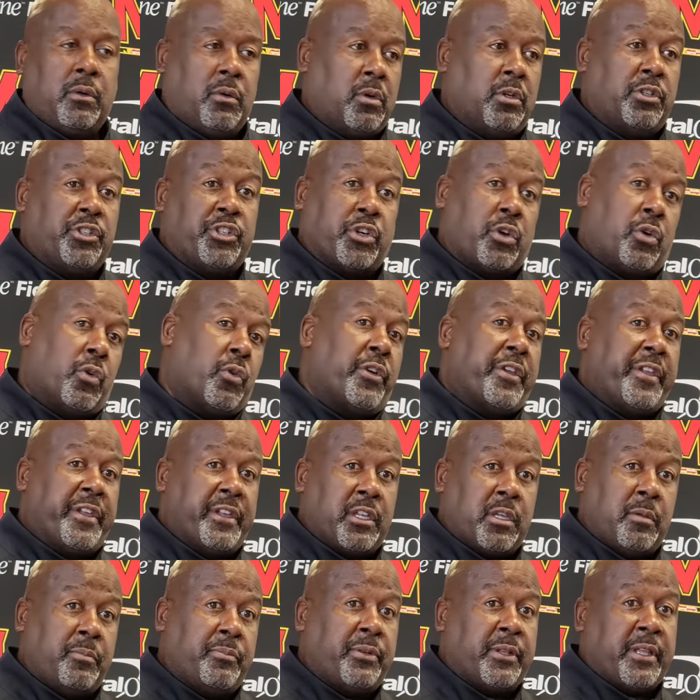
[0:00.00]
or
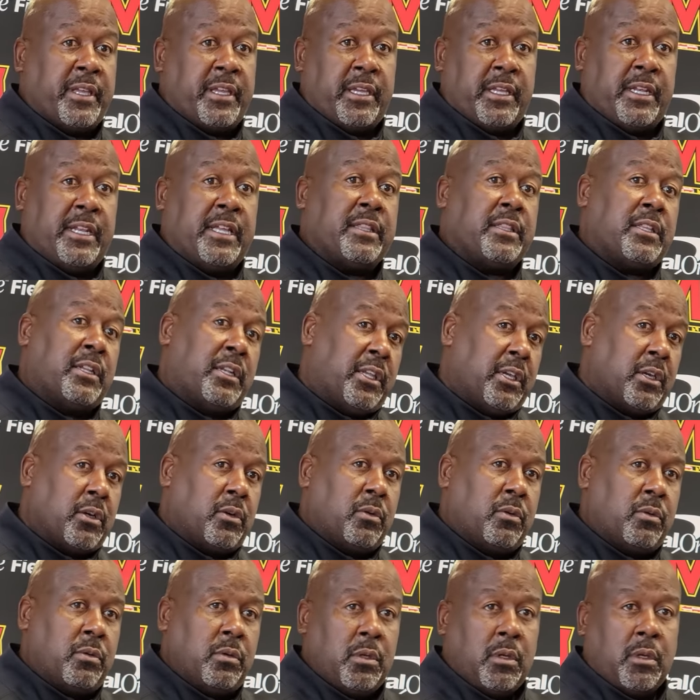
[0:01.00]
Jacorian can play in at the
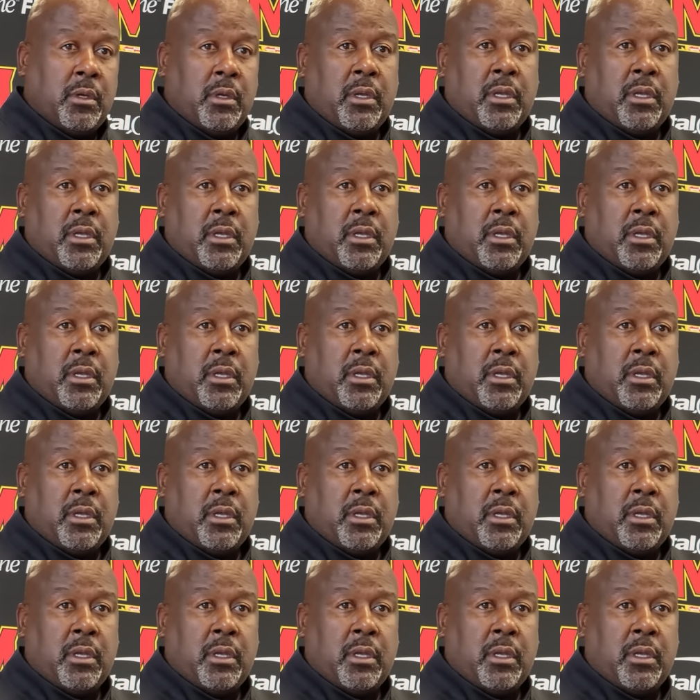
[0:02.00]
nickel.